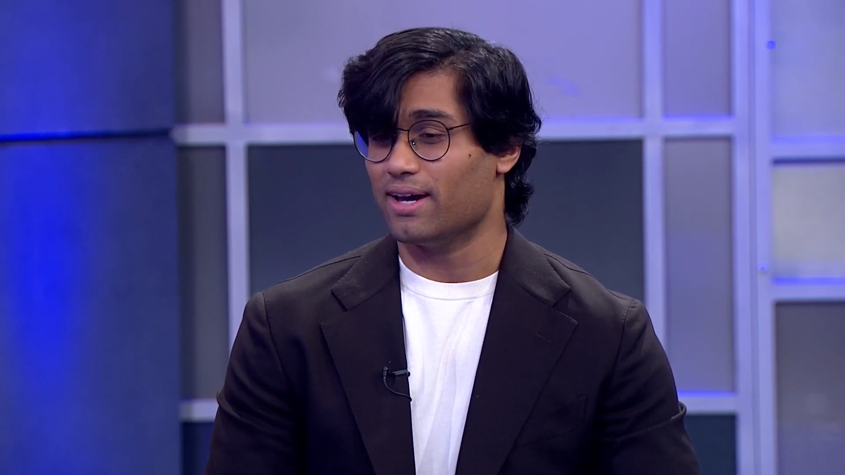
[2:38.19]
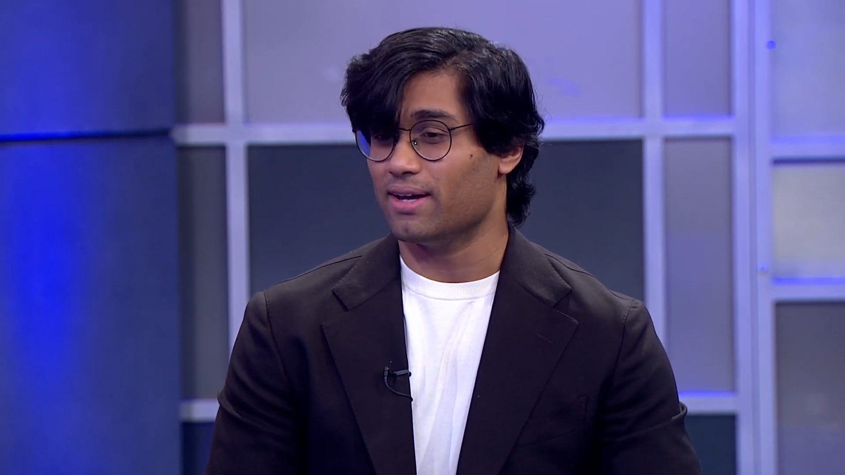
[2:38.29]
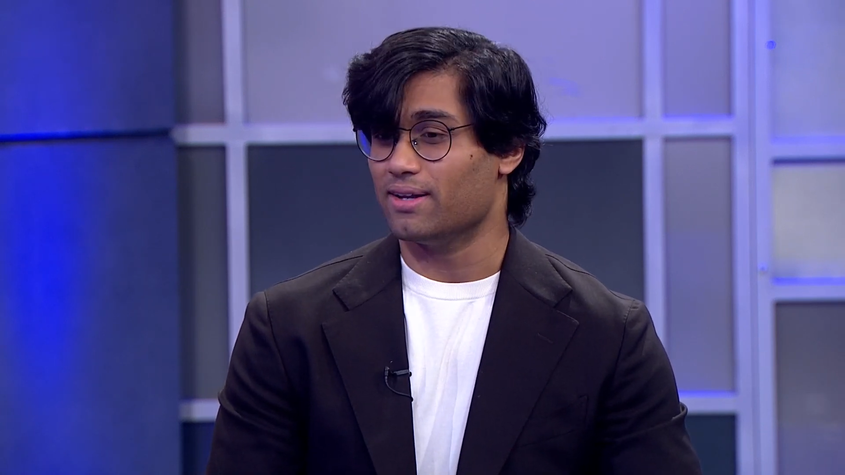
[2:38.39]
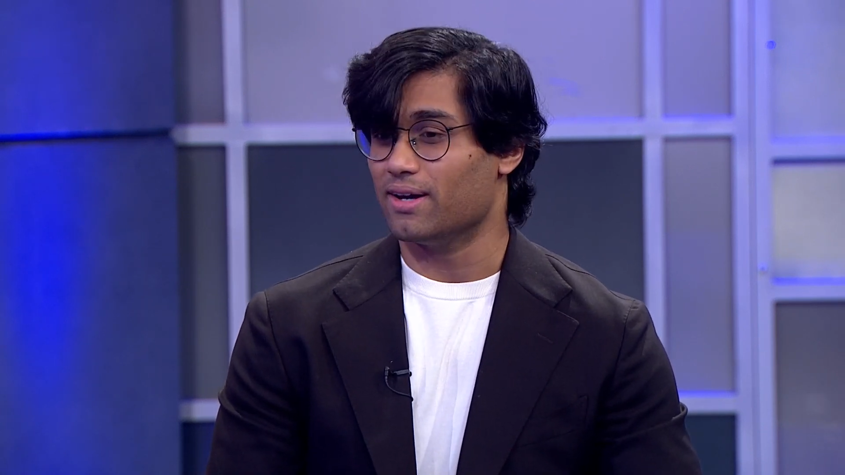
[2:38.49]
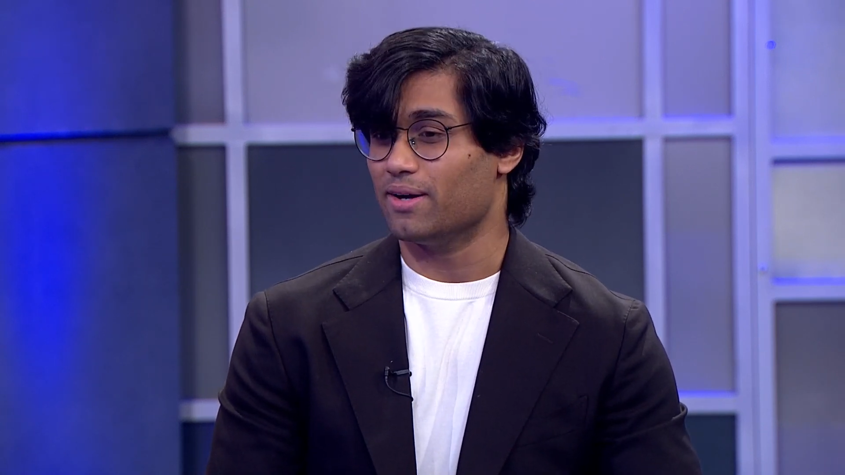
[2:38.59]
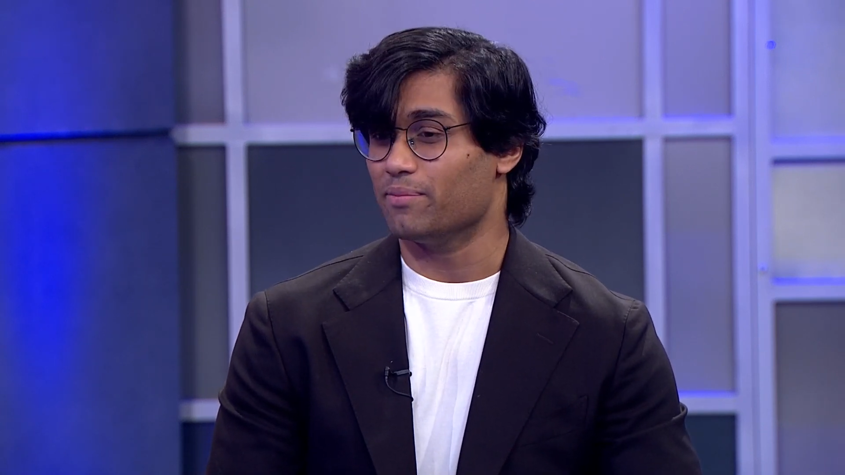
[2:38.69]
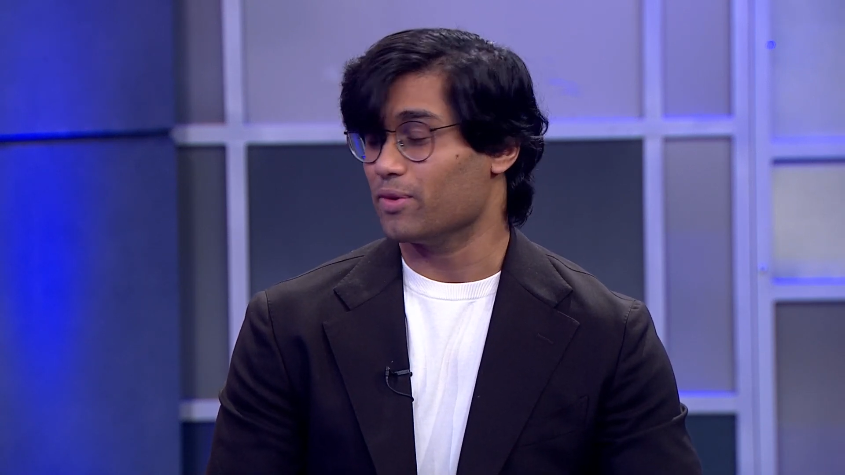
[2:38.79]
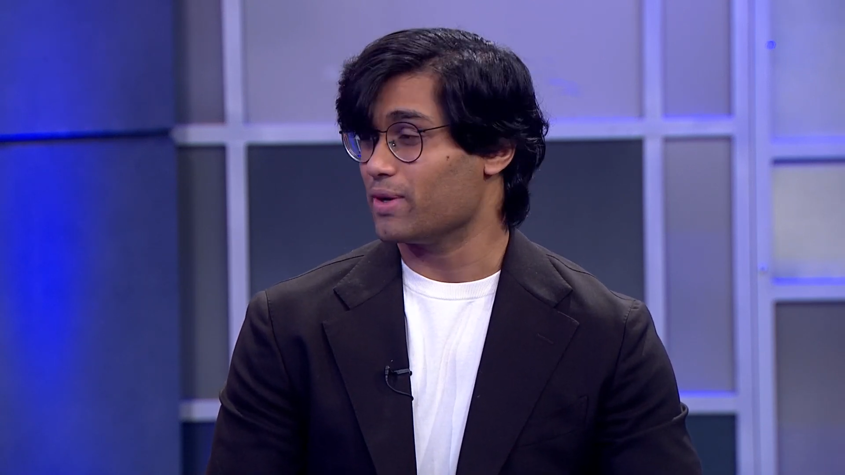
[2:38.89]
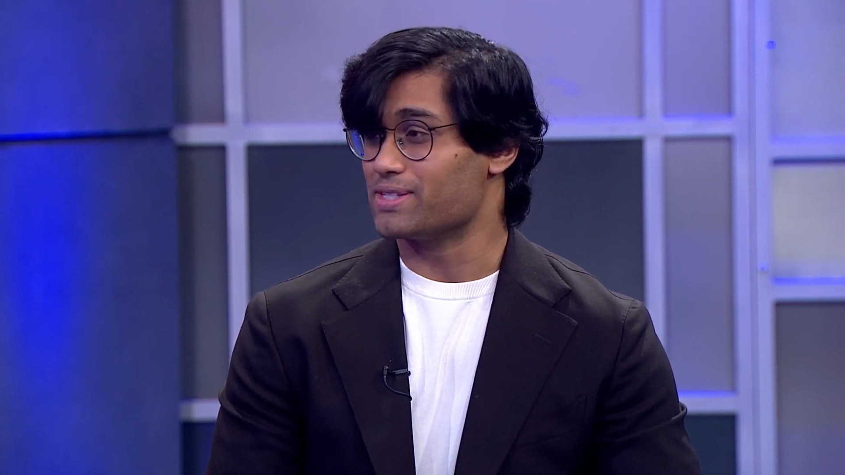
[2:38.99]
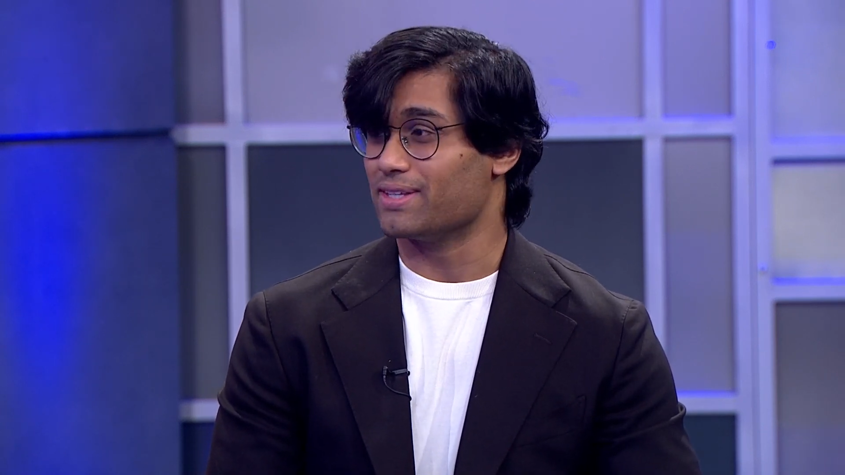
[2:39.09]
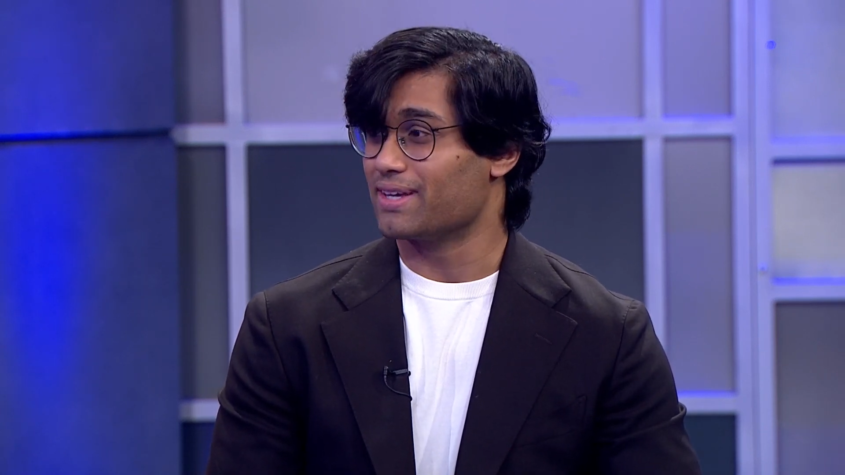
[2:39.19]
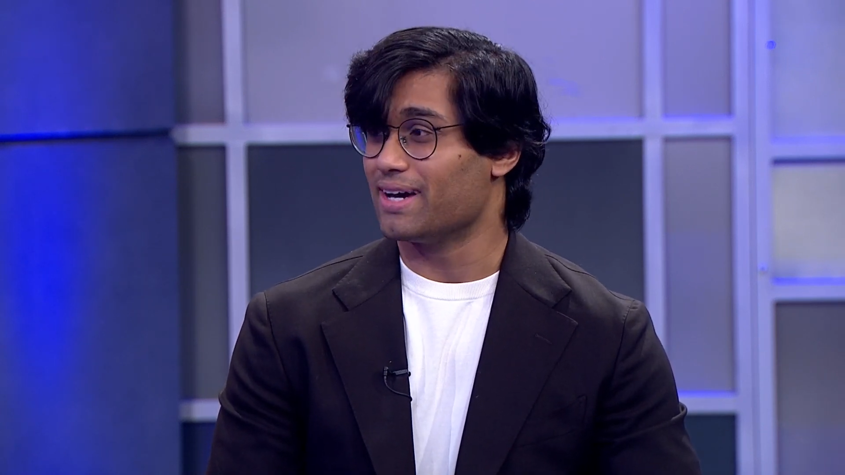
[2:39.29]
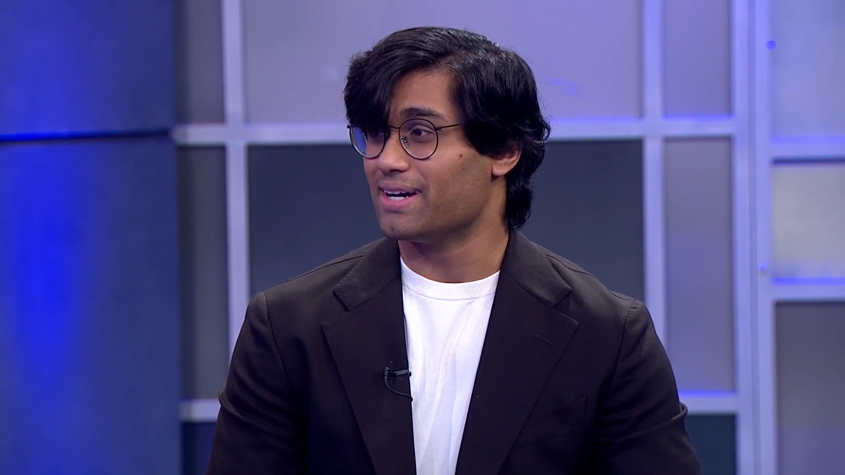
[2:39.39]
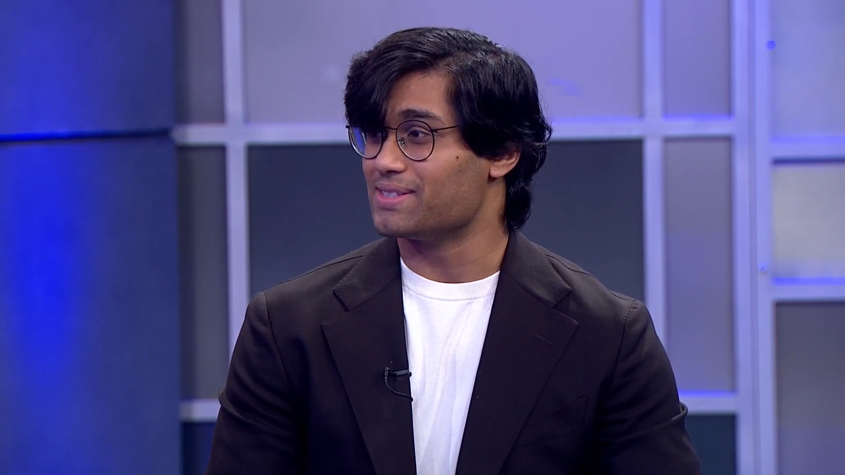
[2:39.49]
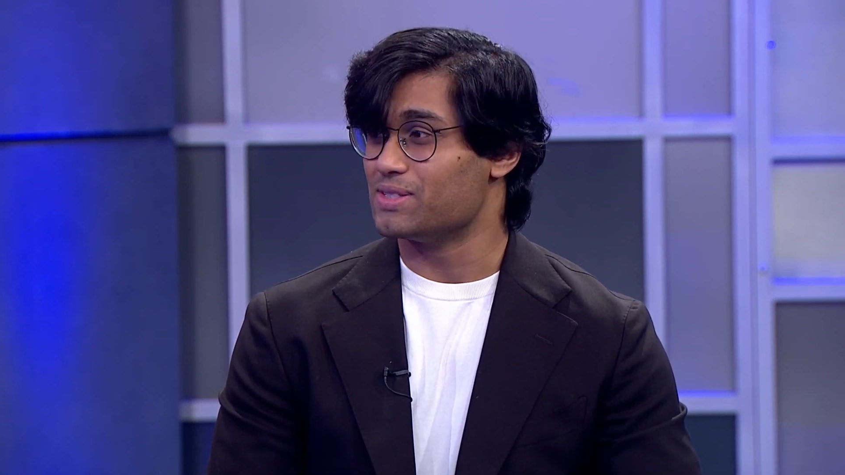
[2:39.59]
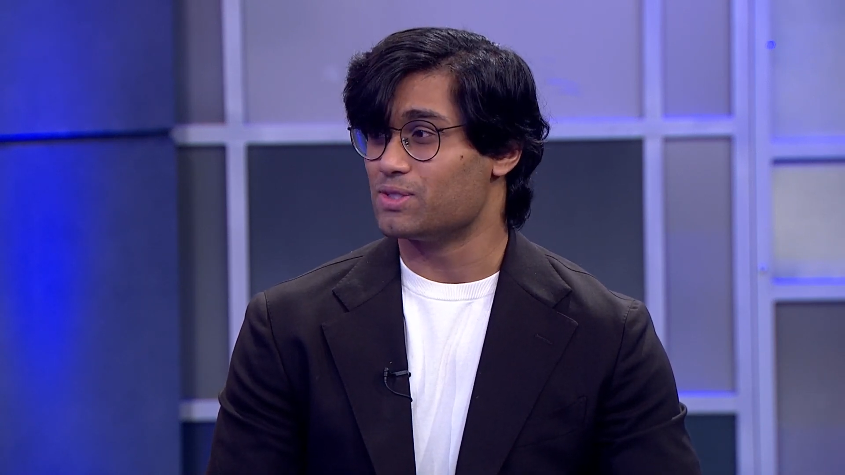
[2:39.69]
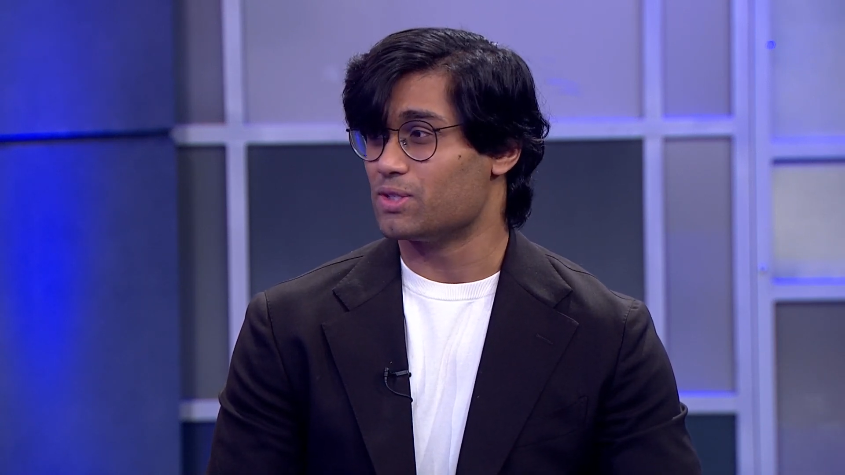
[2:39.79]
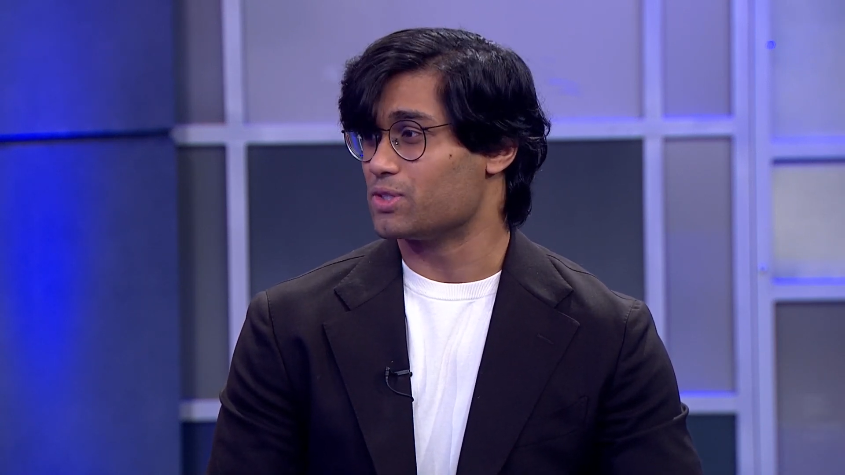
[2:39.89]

and um, the rest of the cast is